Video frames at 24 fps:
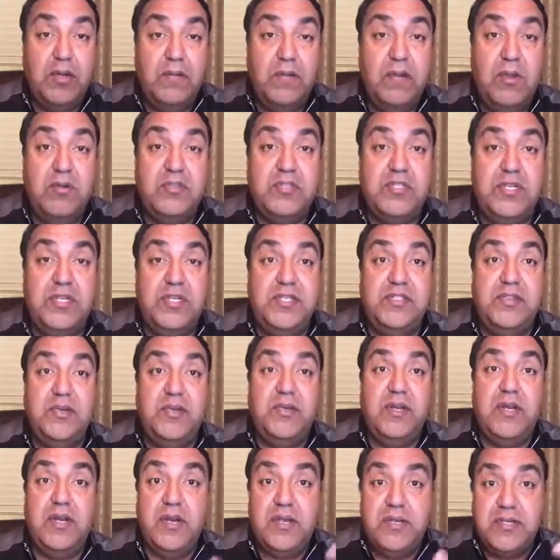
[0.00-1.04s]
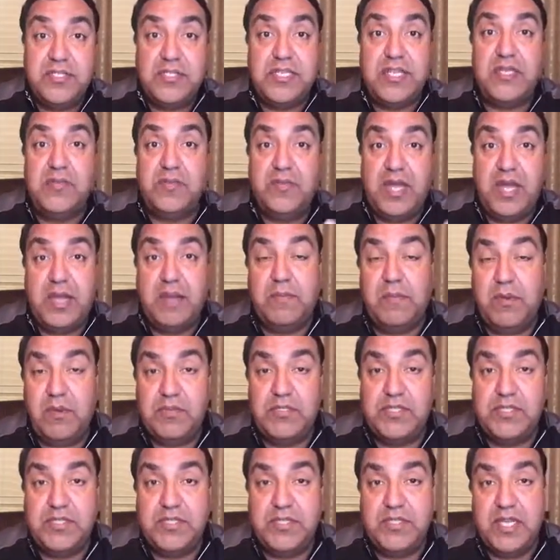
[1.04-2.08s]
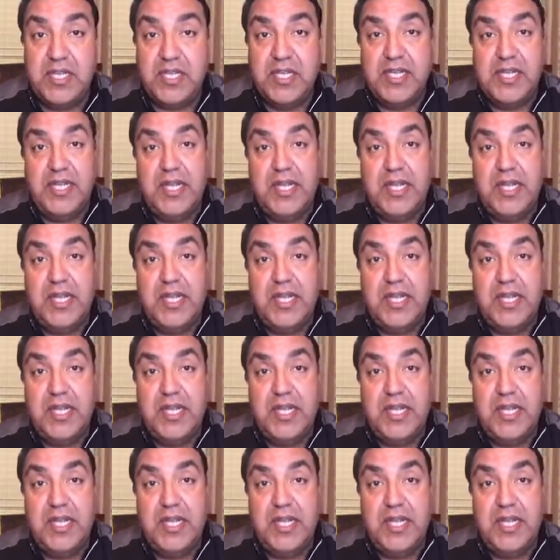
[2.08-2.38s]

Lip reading: emotionally, started to understand that we had emotions.